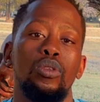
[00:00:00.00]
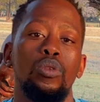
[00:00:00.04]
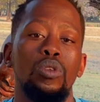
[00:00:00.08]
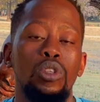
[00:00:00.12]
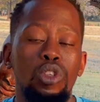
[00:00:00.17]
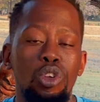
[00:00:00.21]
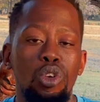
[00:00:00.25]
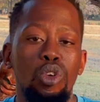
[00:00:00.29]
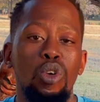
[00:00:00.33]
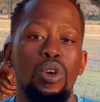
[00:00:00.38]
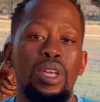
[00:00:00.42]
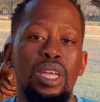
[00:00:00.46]

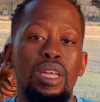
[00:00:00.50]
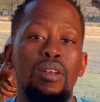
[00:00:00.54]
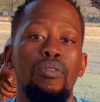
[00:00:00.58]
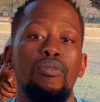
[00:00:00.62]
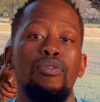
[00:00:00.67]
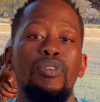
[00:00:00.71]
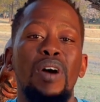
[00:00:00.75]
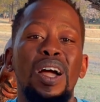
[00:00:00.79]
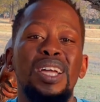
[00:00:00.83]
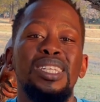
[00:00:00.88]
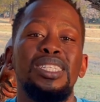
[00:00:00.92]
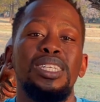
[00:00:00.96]

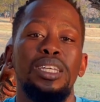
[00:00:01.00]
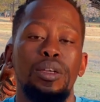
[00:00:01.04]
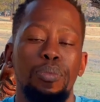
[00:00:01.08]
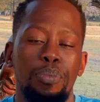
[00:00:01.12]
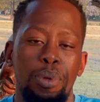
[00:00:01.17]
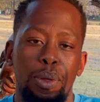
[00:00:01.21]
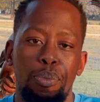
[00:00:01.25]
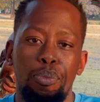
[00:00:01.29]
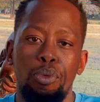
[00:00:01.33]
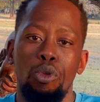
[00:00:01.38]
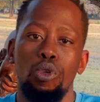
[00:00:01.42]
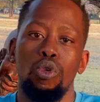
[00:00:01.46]
inviting
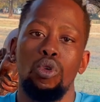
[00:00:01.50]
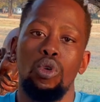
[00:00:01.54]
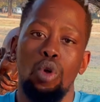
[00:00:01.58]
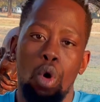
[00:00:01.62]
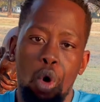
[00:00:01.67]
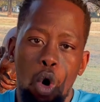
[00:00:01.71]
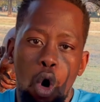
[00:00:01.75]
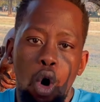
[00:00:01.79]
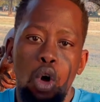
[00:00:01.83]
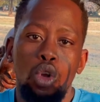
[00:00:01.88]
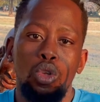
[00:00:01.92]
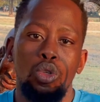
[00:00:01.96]
people
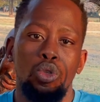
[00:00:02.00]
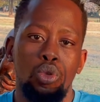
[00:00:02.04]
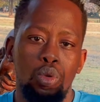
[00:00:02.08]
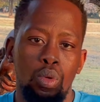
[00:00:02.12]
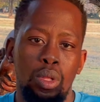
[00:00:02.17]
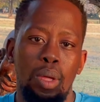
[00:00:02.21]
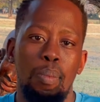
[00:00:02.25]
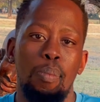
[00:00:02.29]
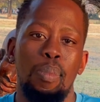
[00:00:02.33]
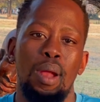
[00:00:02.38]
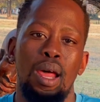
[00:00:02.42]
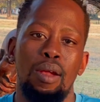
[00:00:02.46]
onto
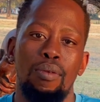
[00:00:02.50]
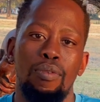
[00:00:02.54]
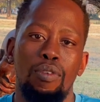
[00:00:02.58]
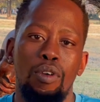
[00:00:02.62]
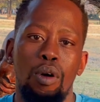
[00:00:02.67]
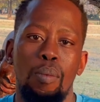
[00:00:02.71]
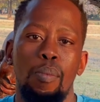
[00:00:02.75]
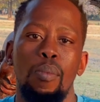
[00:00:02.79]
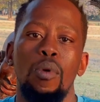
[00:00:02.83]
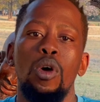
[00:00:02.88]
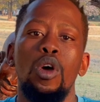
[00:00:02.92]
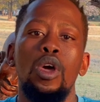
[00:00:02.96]
the
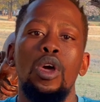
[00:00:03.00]
platform.